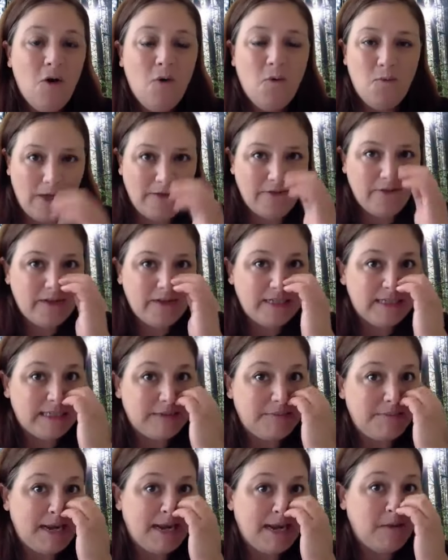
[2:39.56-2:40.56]
rather than
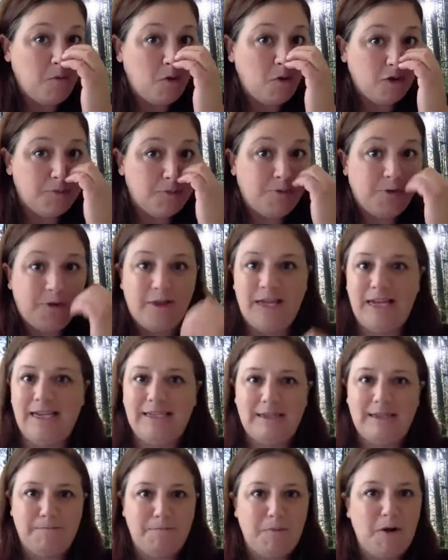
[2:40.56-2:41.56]
submitting multiple
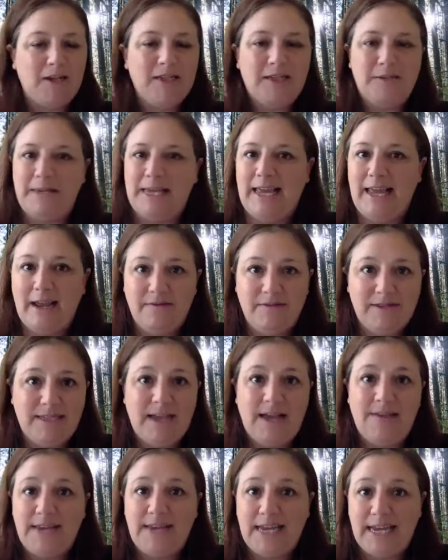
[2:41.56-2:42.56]
things and possibly Canvas
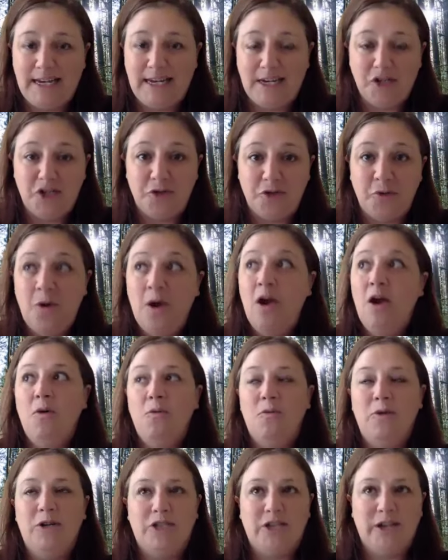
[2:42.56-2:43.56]
having an issue,
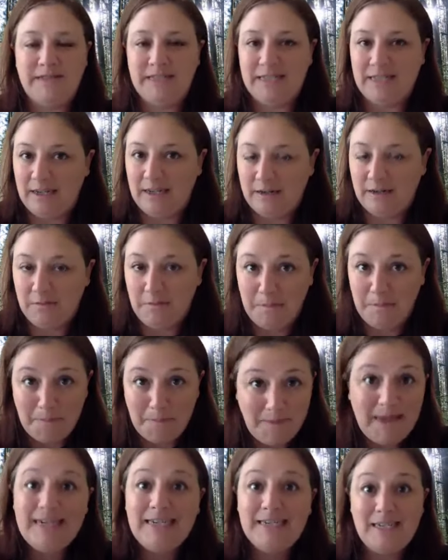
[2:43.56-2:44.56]
which I've seen
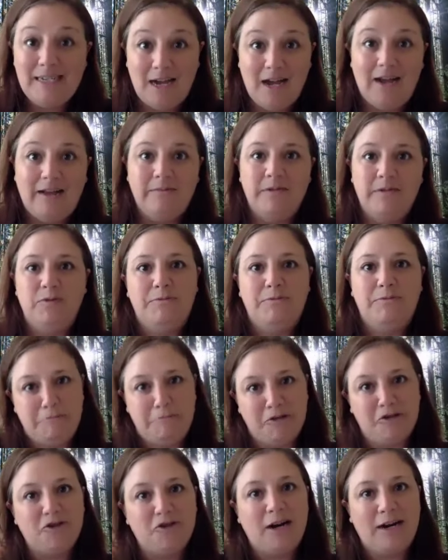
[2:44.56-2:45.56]
many times when
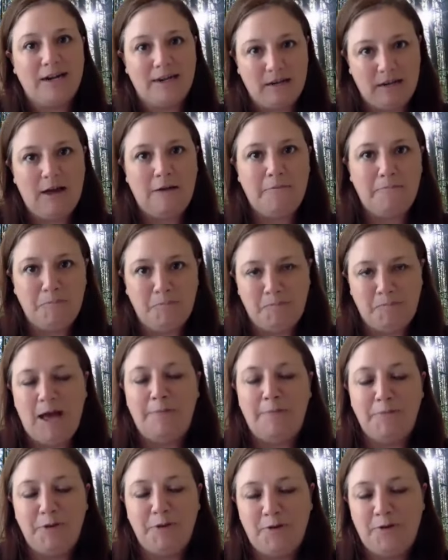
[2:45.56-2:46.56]
people try to
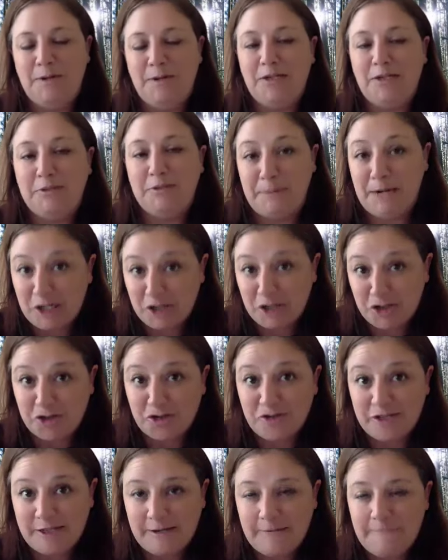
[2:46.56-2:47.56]
upload a bunch of
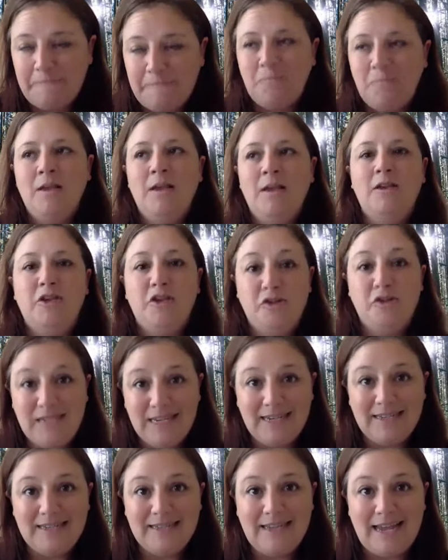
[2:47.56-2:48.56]
pictures.
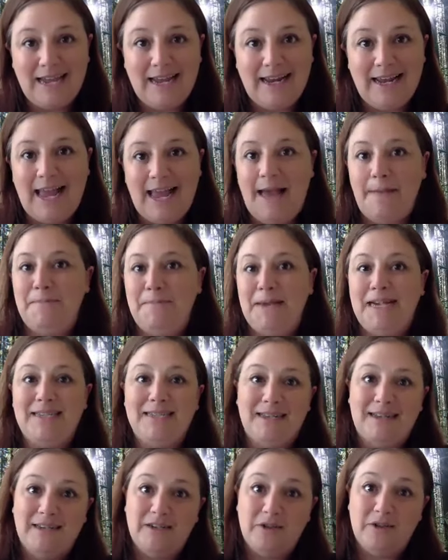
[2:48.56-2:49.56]
Using a scanning app
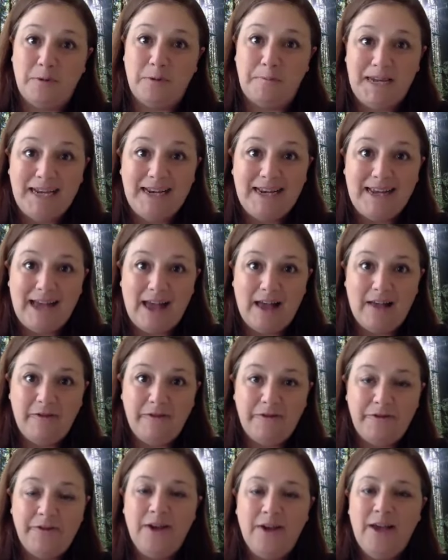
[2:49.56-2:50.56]
makes it into a
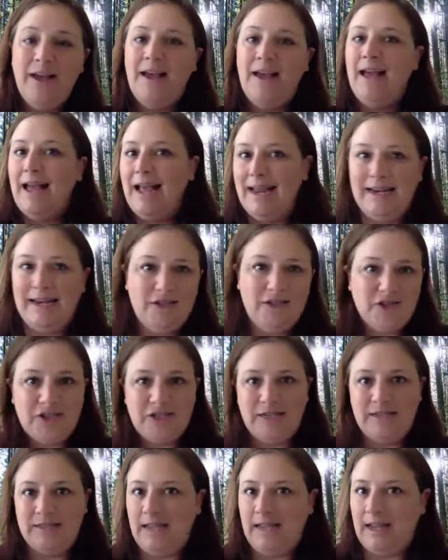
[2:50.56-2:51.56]
PDF, and it just
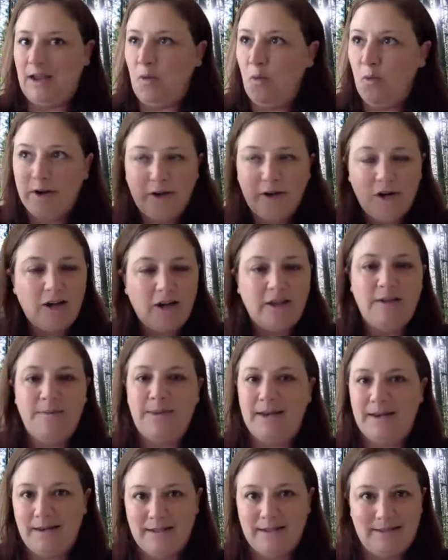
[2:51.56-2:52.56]
does like one
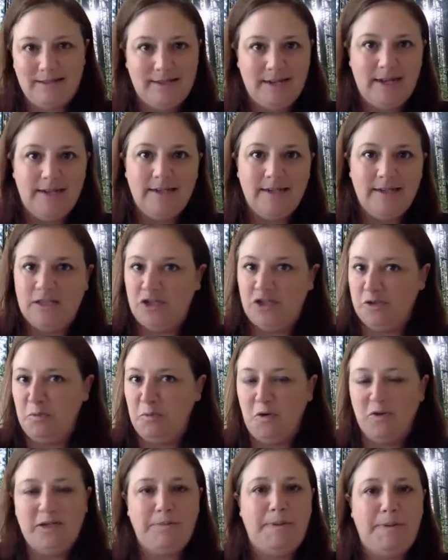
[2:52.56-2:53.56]
document and it's done. It's just
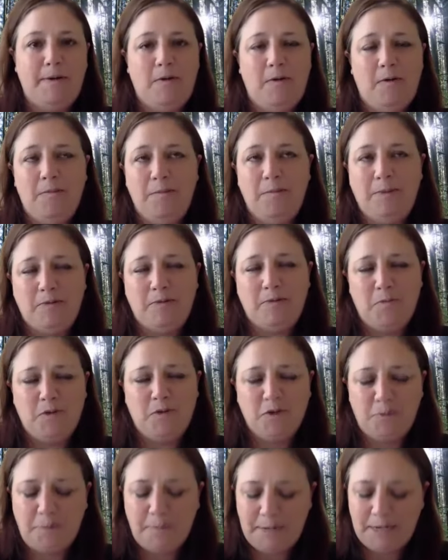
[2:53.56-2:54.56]

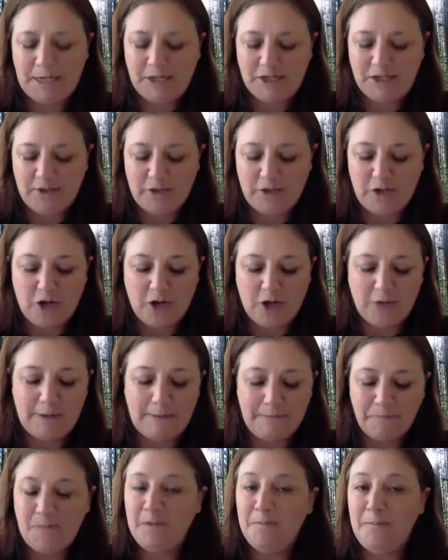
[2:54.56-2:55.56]
multiple pages on the document.
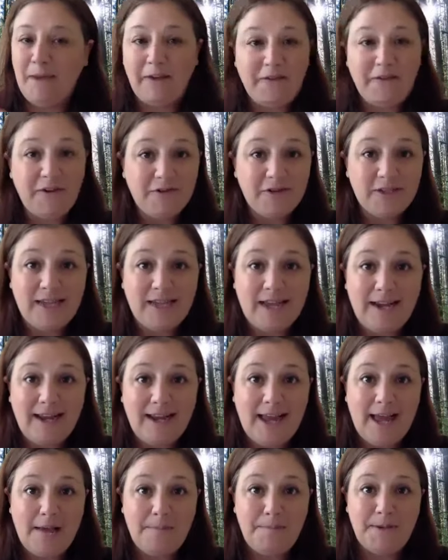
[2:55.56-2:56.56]
My favorite
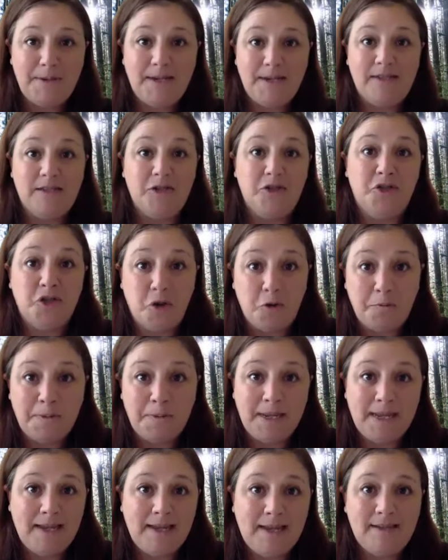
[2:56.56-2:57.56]
scanning app is
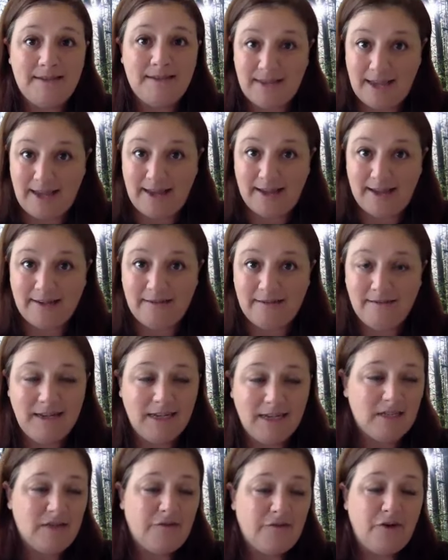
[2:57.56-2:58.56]
Adobe Scan.
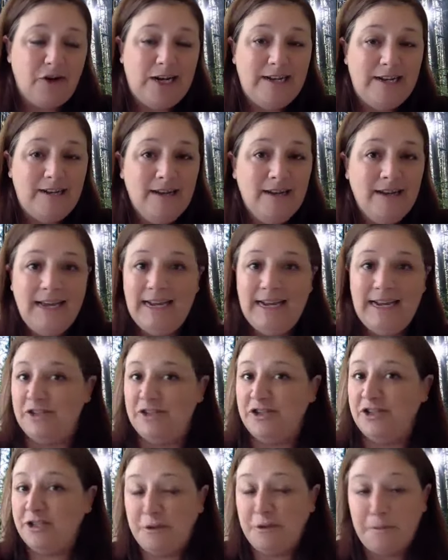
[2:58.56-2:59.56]
It's free.
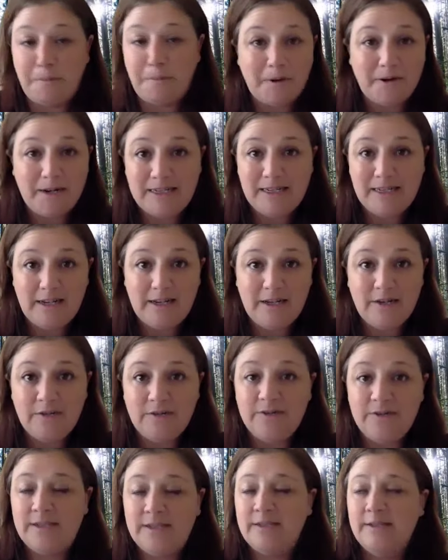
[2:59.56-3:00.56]
It's super easy to
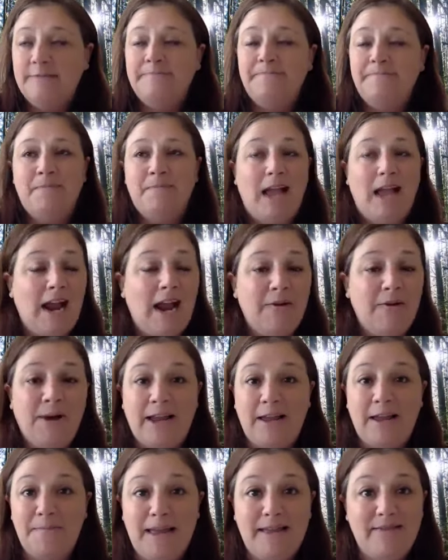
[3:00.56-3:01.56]
use. I
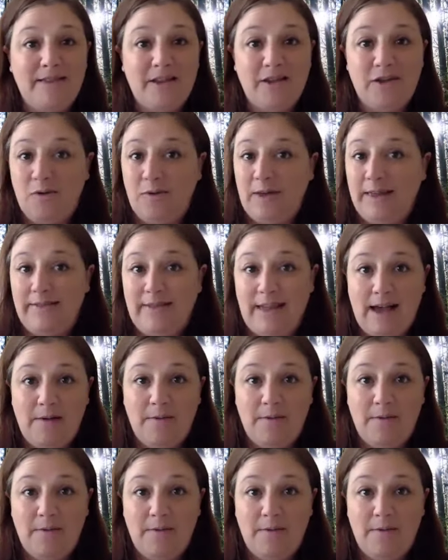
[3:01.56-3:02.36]
recommend that you get that